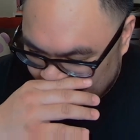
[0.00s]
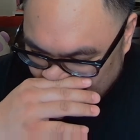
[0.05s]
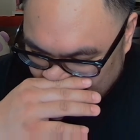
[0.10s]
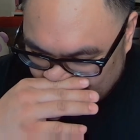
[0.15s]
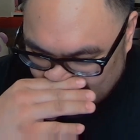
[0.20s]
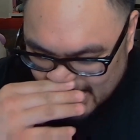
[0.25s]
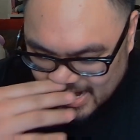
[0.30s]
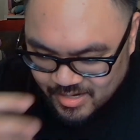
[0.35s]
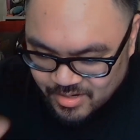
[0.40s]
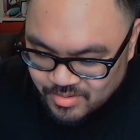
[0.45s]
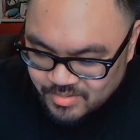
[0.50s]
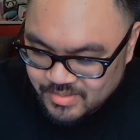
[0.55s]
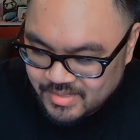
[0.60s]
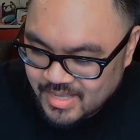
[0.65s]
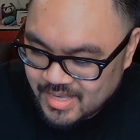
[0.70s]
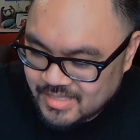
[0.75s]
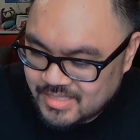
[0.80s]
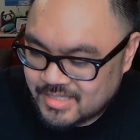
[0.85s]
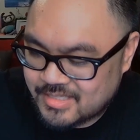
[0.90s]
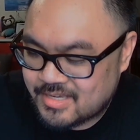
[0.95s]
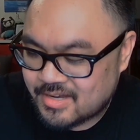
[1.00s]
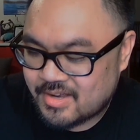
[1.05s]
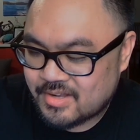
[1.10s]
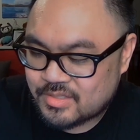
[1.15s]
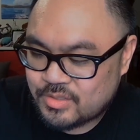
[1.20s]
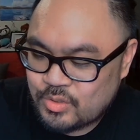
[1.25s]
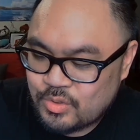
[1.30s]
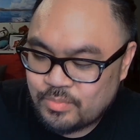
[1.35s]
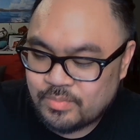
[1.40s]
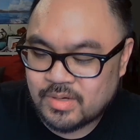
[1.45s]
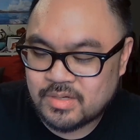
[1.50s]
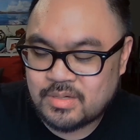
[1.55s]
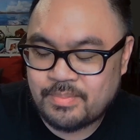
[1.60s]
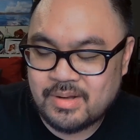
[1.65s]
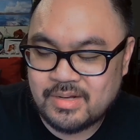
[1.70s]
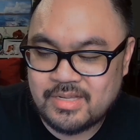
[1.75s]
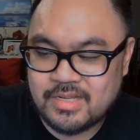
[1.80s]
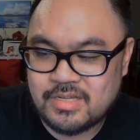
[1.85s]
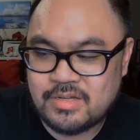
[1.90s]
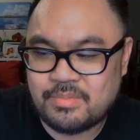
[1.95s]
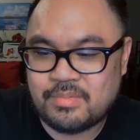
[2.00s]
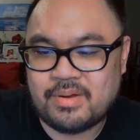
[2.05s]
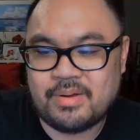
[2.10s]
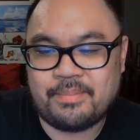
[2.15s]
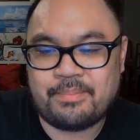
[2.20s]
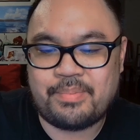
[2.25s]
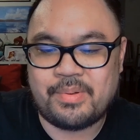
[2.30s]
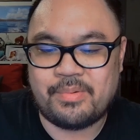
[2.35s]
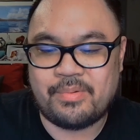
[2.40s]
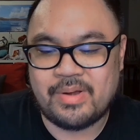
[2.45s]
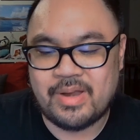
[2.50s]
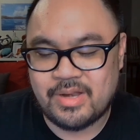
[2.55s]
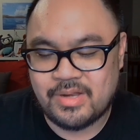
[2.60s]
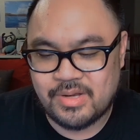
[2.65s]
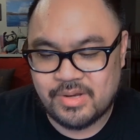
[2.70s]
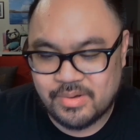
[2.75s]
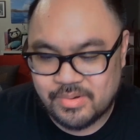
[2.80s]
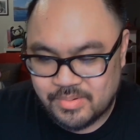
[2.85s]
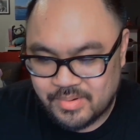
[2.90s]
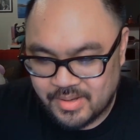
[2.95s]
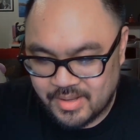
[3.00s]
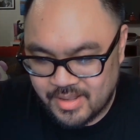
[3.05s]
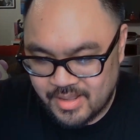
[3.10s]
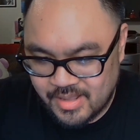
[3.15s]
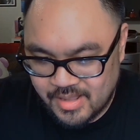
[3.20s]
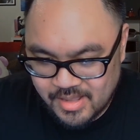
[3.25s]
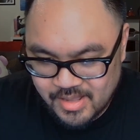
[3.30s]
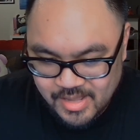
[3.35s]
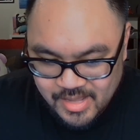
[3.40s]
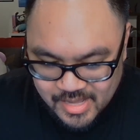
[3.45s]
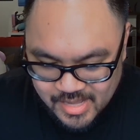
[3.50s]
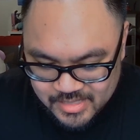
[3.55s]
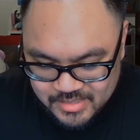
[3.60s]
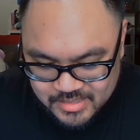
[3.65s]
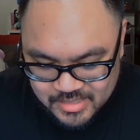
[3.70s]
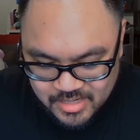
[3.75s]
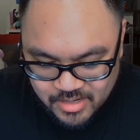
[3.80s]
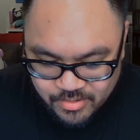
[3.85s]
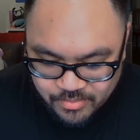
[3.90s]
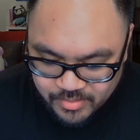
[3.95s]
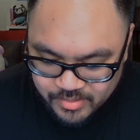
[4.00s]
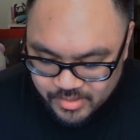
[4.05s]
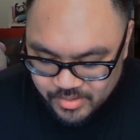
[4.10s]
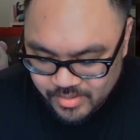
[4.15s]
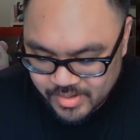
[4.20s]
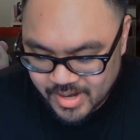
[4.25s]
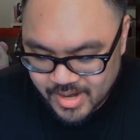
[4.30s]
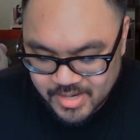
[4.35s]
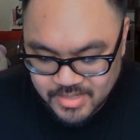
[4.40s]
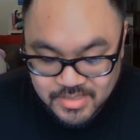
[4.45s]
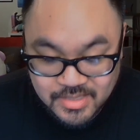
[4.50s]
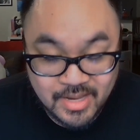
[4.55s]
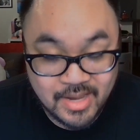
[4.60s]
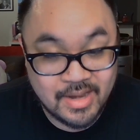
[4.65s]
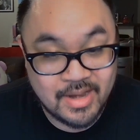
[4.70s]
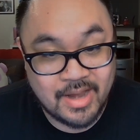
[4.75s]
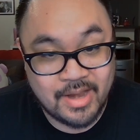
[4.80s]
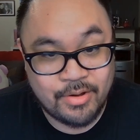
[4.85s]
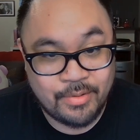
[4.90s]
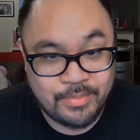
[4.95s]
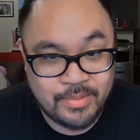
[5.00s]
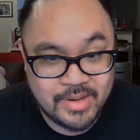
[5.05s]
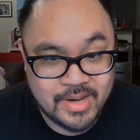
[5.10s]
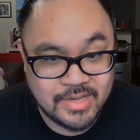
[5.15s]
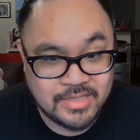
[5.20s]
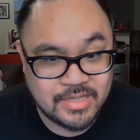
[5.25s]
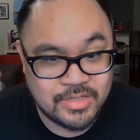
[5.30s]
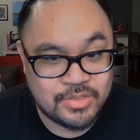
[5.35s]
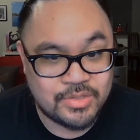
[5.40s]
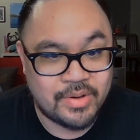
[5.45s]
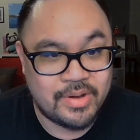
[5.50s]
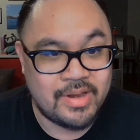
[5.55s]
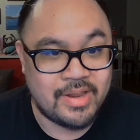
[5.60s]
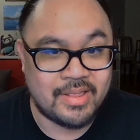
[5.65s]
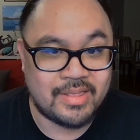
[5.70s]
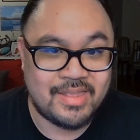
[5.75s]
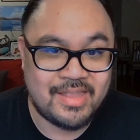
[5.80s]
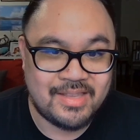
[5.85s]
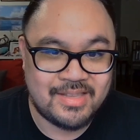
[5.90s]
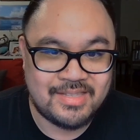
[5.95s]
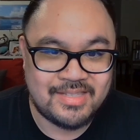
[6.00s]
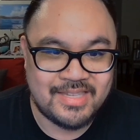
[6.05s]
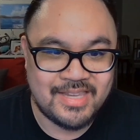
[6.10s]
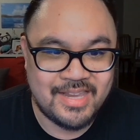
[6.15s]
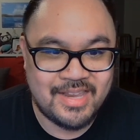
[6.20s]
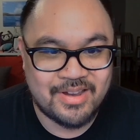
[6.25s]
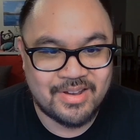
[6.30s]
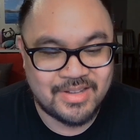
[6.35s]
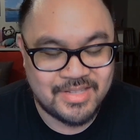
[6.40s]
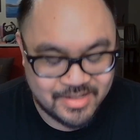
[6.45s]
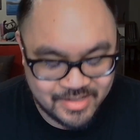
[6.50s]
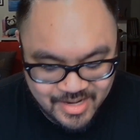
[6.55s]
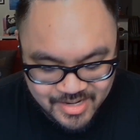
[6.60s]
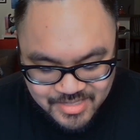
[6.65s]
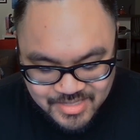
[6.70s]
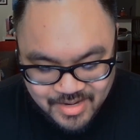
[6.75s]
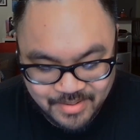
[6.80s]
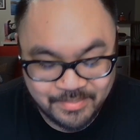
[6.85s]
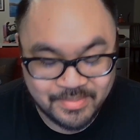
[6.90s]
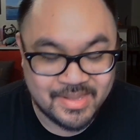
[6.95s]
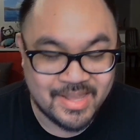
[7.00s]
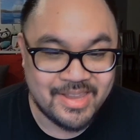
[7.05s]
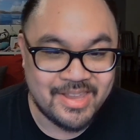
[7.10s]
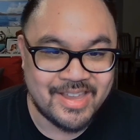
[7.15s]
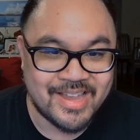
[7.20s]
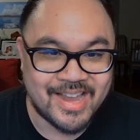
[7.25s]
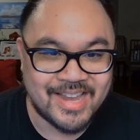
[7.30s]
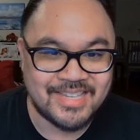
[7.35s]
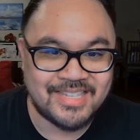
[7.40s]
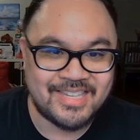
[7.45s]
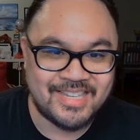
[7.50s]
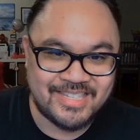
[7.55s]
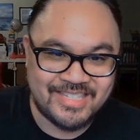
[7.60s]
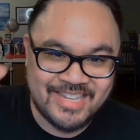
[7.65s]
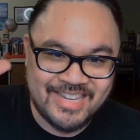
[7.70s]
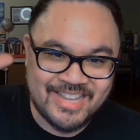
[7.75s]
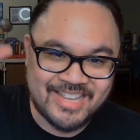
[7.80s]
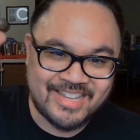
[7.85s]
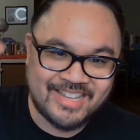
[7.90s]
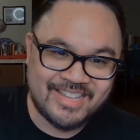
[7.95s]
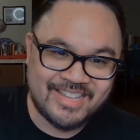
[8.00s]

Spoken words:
I don't get to talk too much about Digimon, but when I do, it's here with you guys. And I hope you guys enjoyed it. Take care until next time. Thank you guys. See ya.